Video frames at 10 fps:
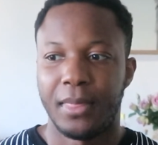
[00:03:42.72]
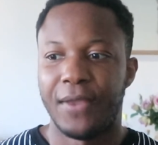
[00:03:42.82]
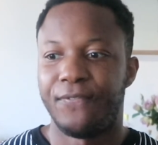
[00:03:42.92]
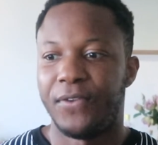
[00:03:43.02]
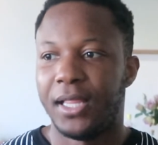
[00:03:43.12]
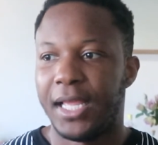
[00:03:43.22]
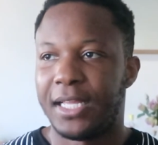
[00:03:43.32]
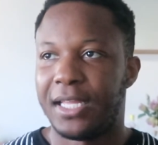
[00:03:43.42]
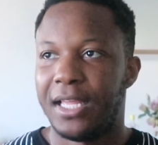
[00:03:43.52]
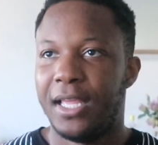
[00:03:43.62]
I feel
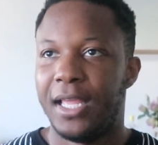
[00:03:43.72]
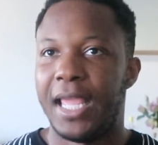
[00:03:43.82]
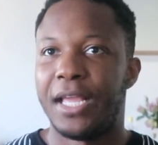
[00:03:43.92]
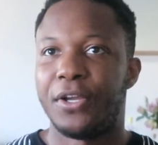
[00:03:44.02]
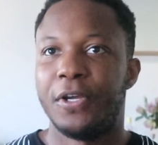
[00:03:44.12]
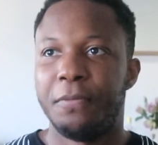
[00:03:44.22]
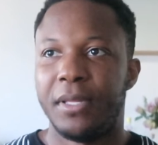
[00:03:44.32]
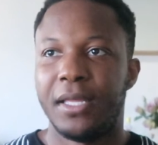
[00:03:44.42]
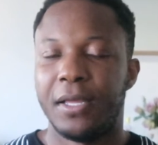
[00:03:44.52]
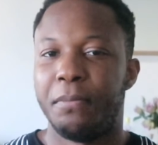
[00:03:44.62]
like it could
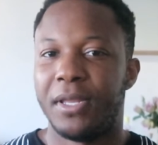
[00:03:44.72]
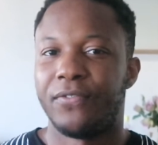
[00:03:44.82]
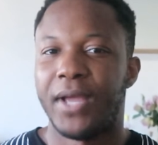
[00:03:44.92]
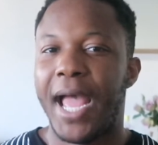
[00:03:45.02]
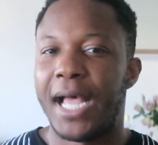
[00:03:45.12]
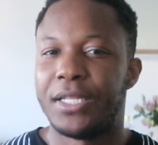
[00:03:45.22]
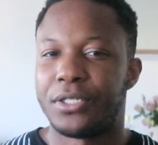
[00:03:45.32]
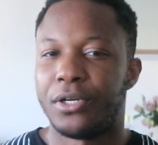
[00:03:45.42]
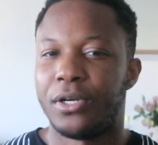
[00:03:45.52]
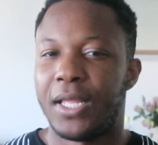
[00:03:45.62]
be a bit of a
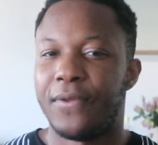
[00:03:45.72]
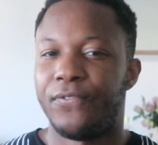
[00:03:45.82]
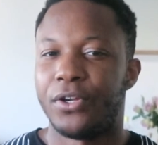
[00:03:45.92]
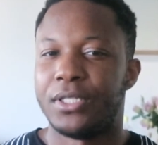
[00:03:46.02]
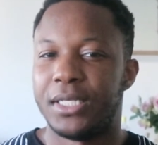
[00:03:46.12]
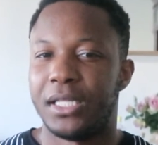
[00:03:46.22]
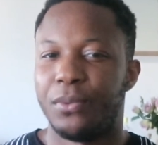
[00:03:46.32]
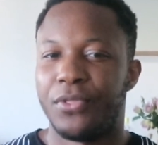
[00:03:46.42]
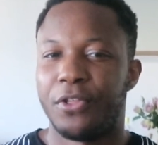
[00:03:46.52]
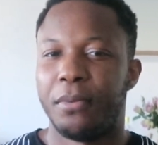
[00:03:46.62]
hazard if you're dealing
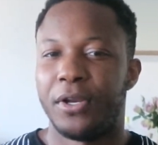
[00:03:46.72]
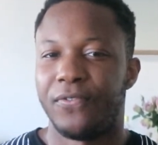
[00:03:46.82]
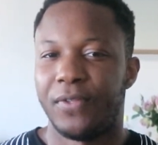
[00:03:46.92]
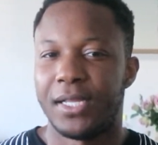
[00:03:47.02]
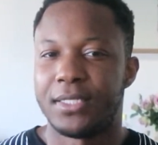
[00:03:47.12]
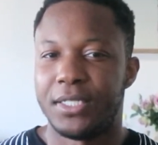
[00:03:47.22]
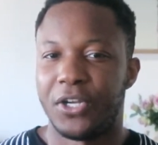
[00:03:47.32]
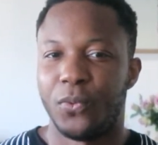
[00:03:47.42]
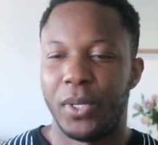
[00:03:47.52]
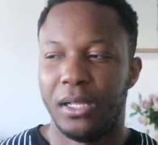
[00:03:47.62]
with a butterfly
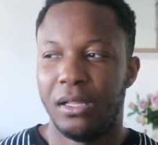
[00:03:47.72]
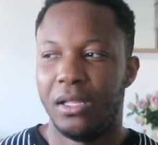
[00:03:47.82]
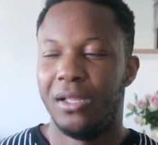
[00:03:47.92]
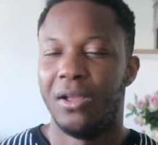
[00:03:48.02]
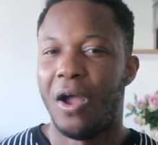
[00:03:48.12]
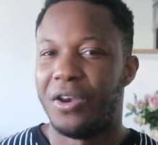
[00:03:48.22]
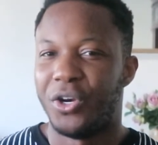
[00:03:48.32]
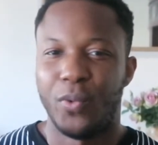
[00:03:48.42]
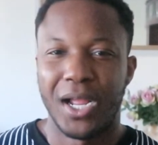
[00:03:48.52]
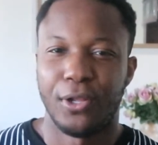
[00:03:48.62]
steering wheel on a
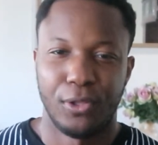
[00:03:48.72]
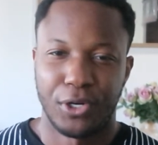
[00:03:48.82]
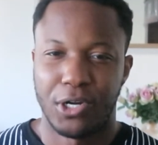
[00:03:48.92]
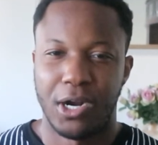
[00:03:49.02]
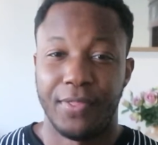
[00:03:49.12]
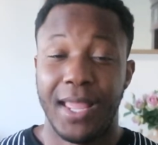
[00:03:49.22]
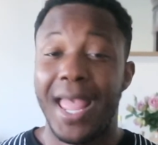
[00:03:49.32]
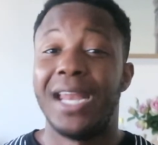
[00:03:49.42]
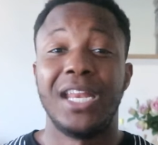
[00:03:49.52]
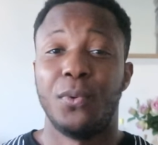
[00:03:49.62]
regular car that
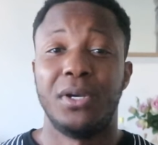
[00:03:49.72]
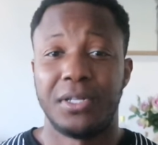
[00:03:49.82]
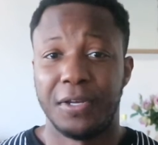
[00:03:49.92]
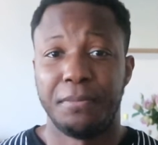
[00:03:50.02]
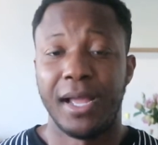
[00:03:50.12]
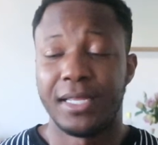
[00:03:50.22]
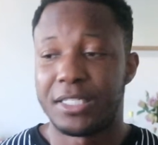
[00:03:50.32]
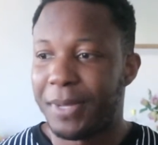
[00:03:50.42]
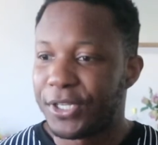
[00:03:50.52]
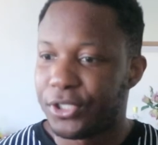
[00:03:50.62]
anyone could buy,
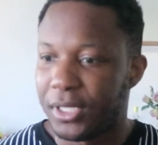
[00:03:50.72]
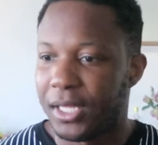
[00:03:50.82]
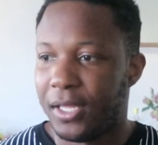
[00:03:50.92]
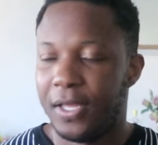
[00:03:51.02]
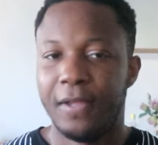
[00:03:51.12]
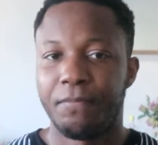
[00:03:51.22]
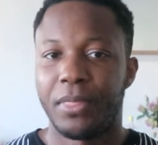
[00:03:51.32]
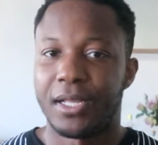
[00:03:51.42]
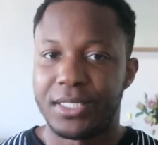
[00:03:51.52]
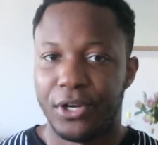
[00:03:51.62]
especially
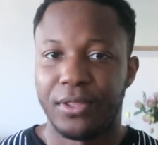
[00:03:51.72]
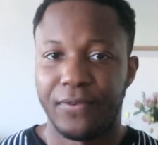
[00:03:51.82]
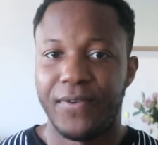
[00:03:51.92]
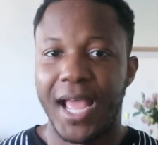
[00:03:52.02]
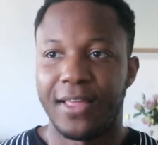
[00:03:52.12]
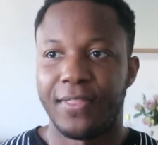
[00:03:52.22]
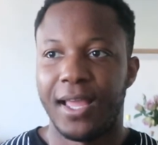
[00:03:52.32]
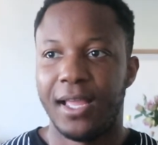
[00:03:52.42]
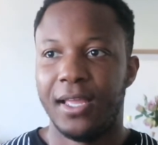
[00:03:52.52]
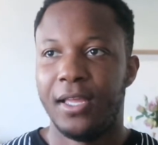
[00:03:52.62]
considering the fact
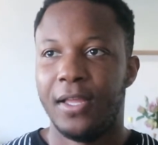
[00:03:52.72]
that